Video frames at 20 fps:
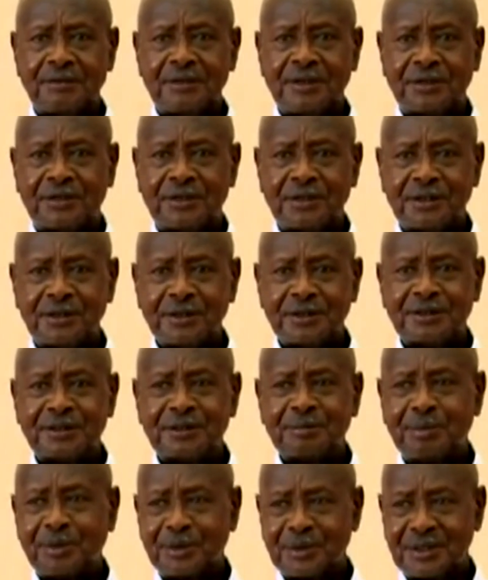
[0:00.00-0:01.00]
everything
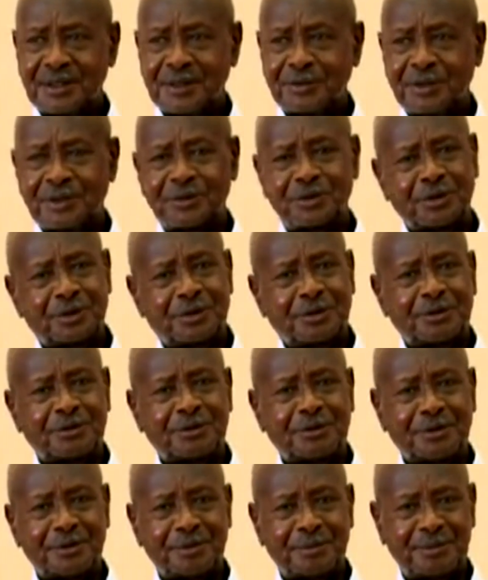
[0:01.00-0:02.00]
is imported. What sort
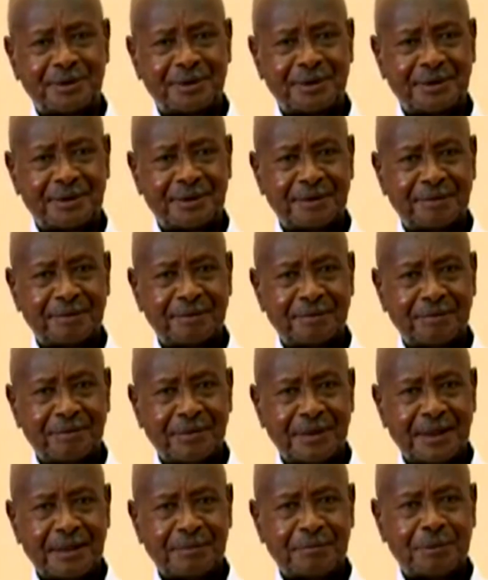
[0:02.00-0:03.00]
of
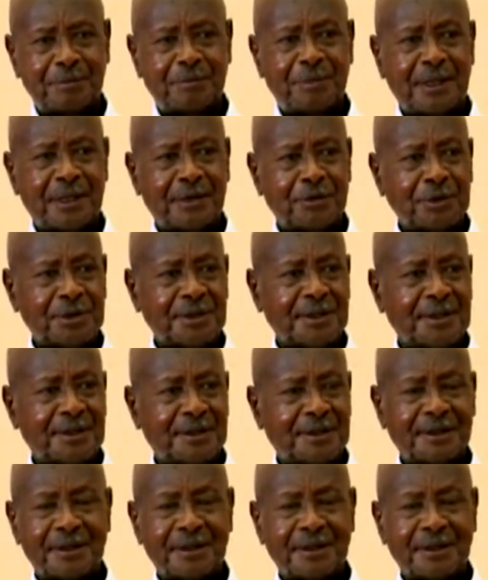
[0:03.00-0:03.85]
people are we?